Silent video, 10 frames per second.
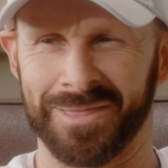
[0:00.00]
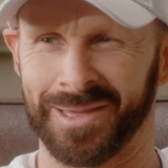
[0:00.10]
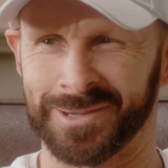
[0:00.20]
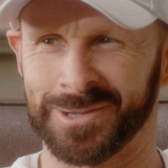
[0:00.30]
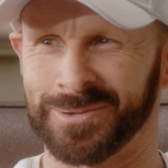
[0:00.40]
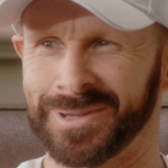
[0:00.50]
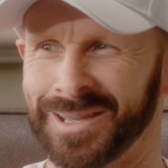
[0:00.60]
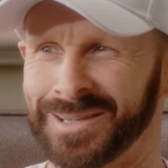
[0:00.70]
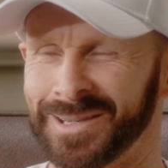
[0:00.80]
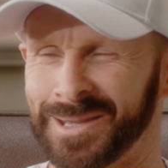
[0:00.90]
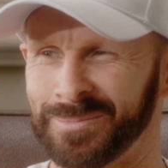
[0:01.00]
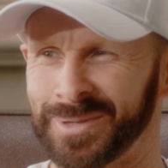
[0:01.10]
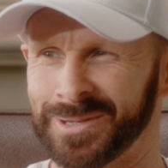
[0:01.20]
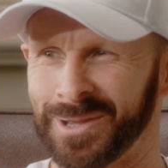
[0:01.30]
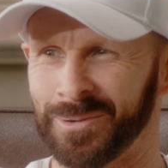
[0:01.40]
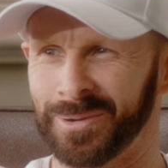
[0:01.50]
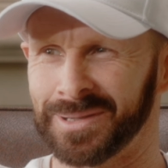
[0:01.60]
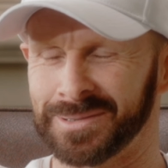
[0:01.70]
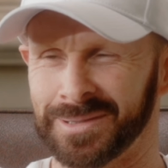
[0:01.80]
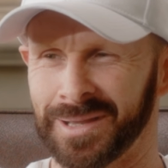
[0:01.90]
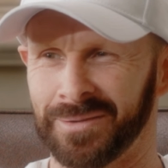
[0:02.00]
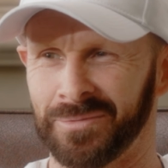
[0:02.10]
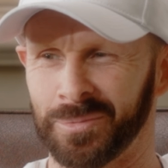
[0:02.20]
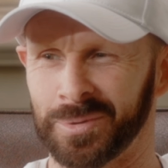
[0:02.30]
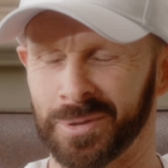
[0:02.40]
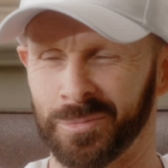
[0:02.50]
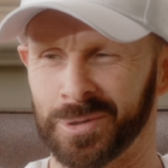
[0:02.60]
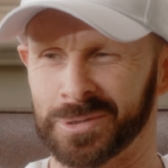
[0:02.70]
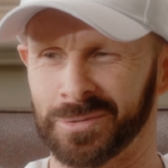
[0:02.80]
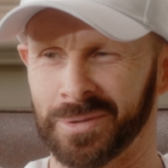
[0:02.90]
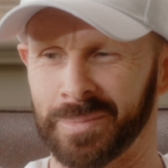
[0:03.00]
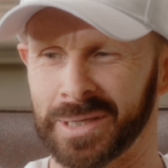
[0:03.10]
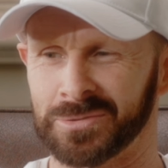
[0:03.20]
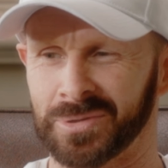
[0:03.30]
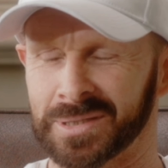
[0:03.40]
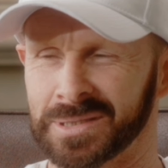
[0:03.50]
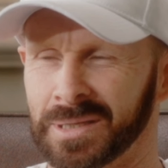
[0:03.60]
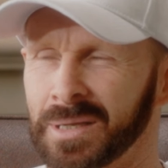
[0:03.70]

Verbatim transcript: Thank you again, Liam and Noel, and everyone that worked on The Matrix.